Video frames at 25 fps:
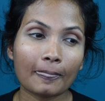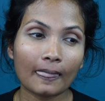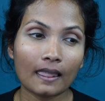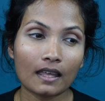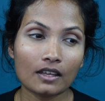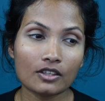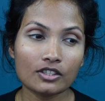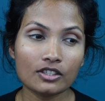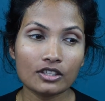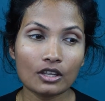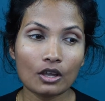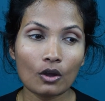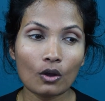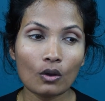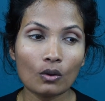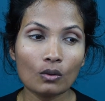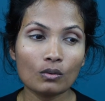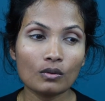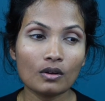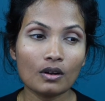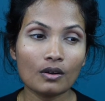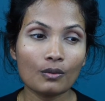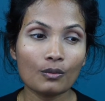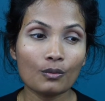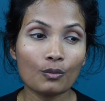
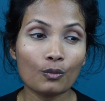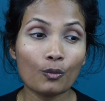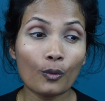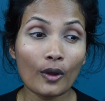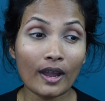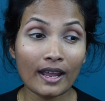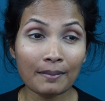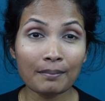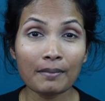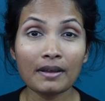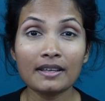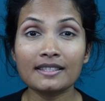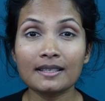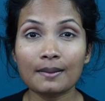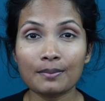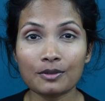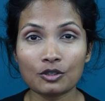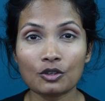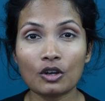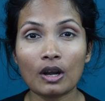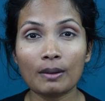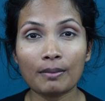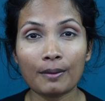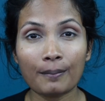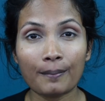So when my
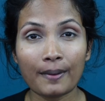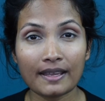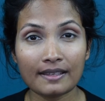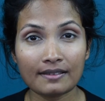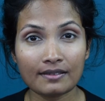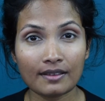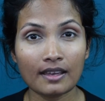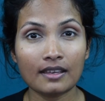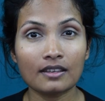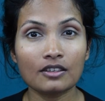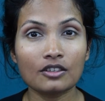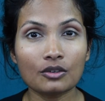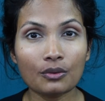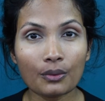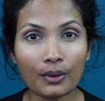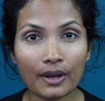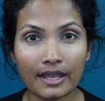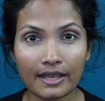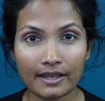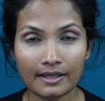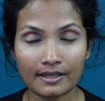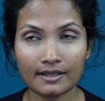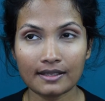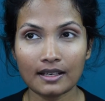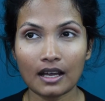subscriber base
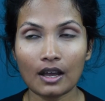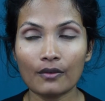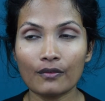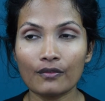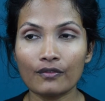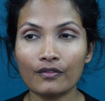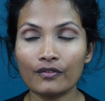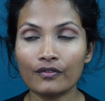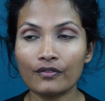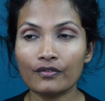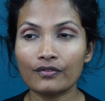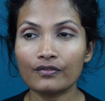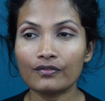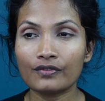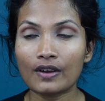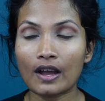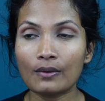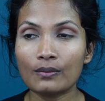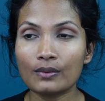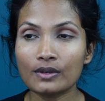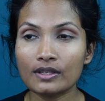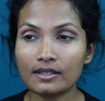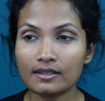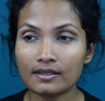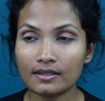increased, I
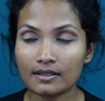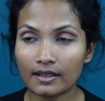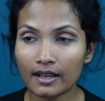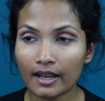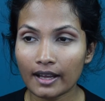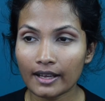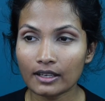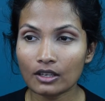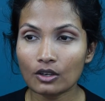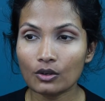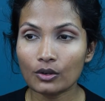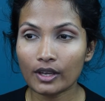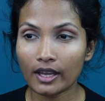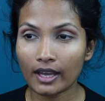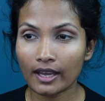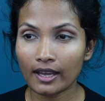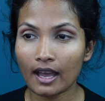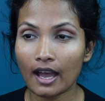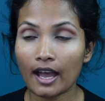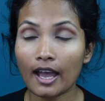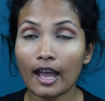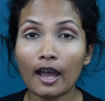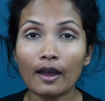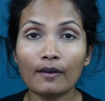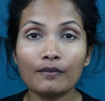was like, okay, I
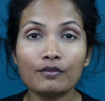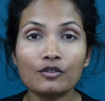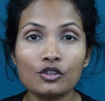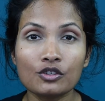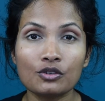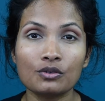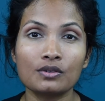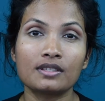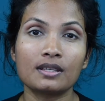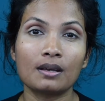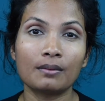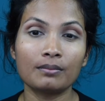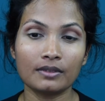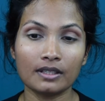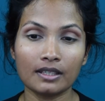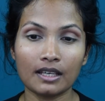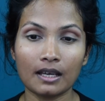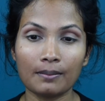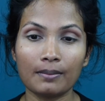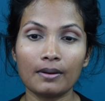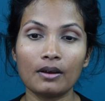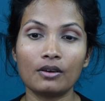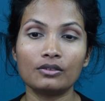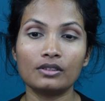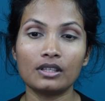have to do something
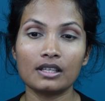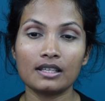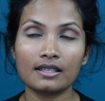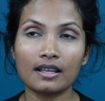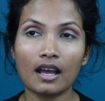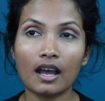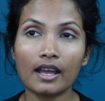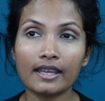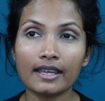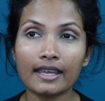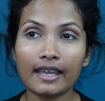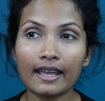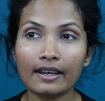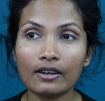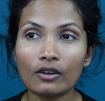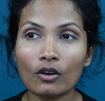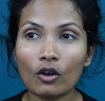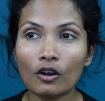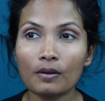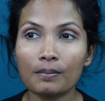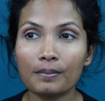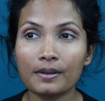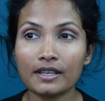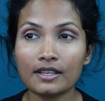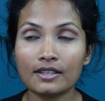about this. I
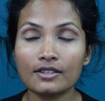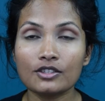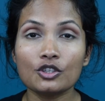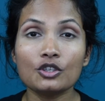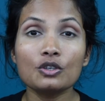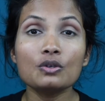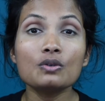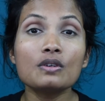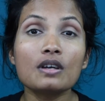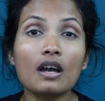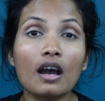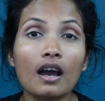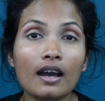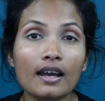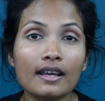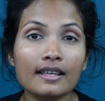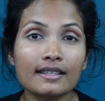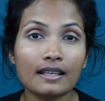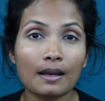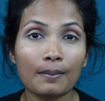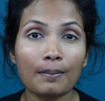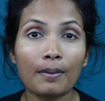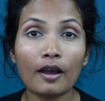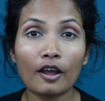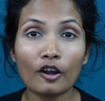cannot, because you guys
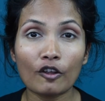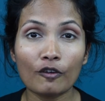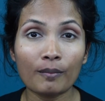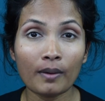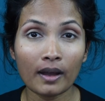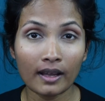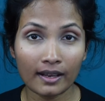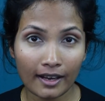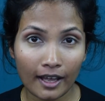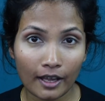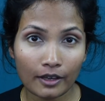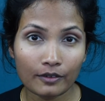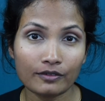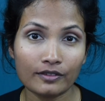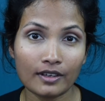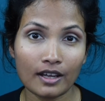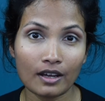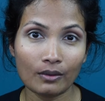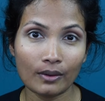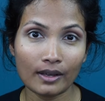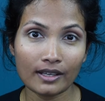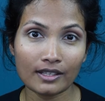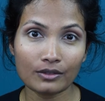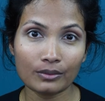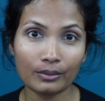are part of my life now
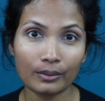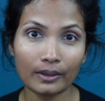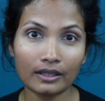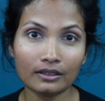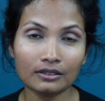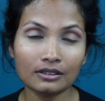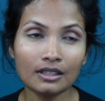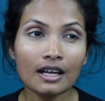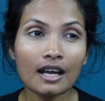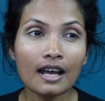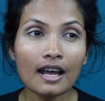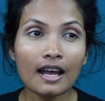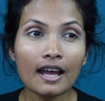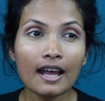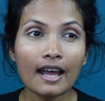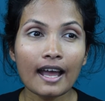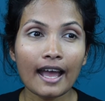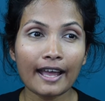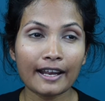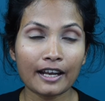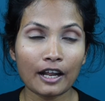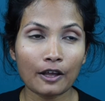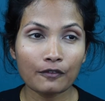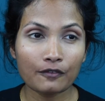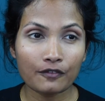as well.
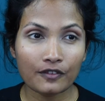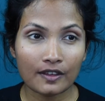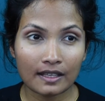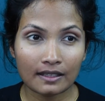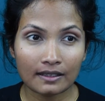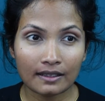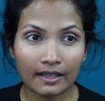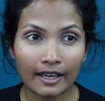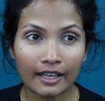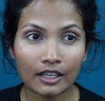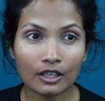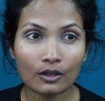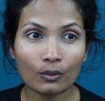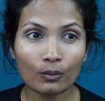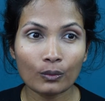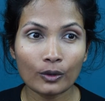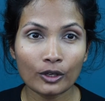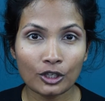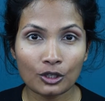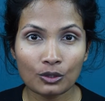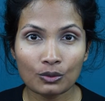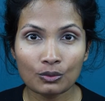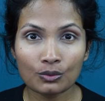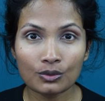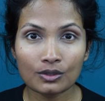And I feel like when
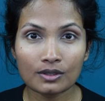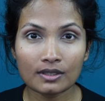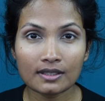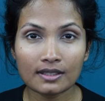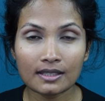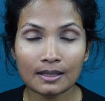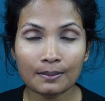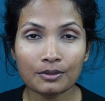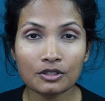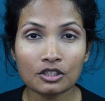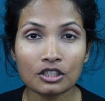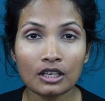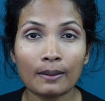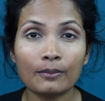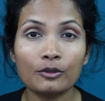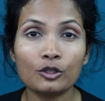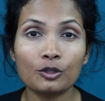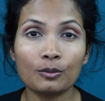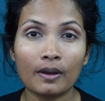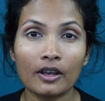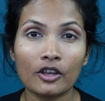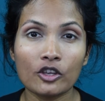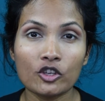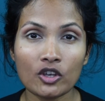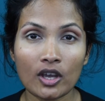you subscribe to
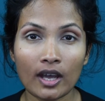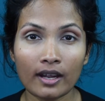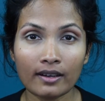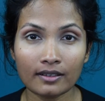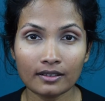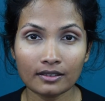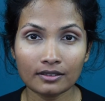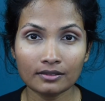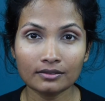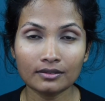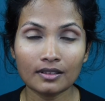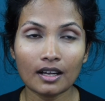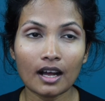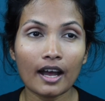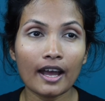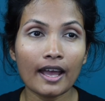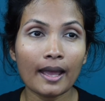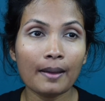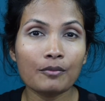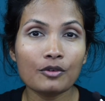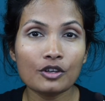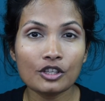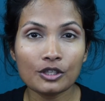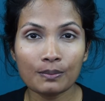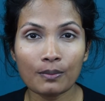my channel, I am
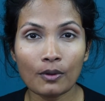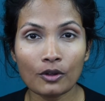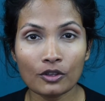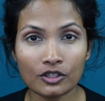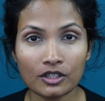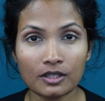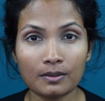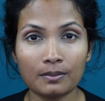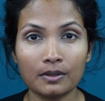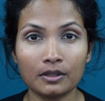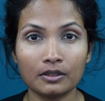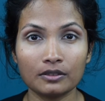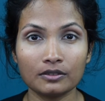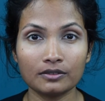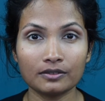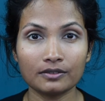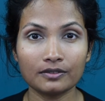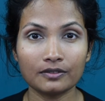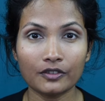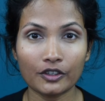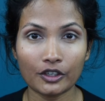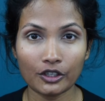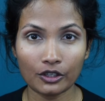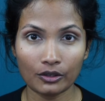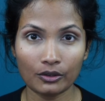responsible
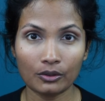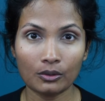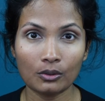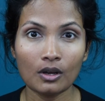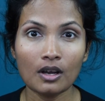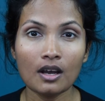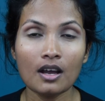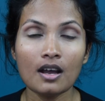for you.